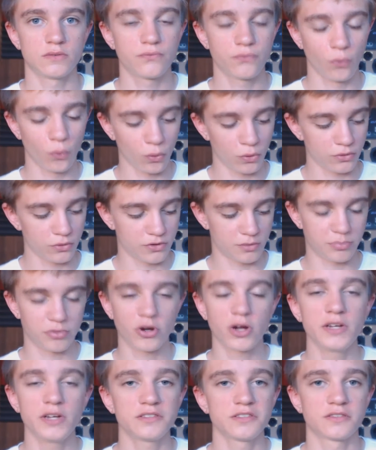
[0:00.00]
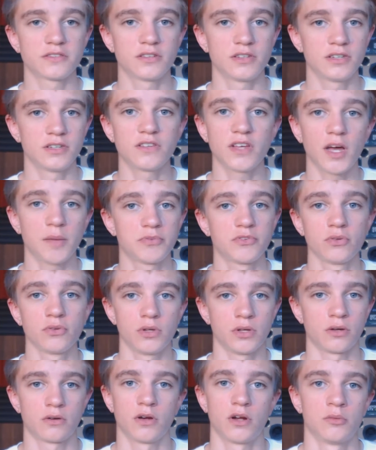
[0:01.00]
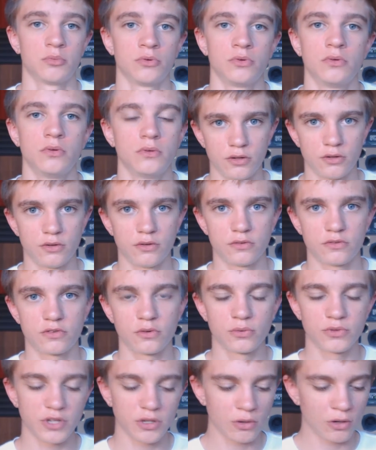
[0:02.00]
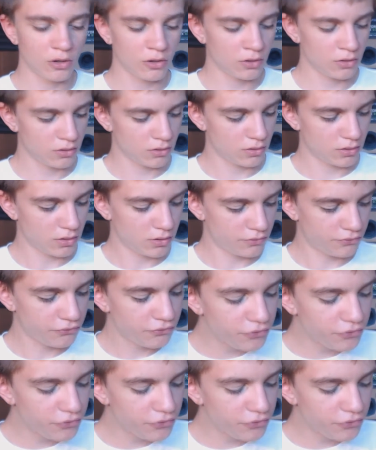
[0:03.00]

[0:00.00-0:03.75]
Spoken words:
for the price, is absolutely incredible. So there are a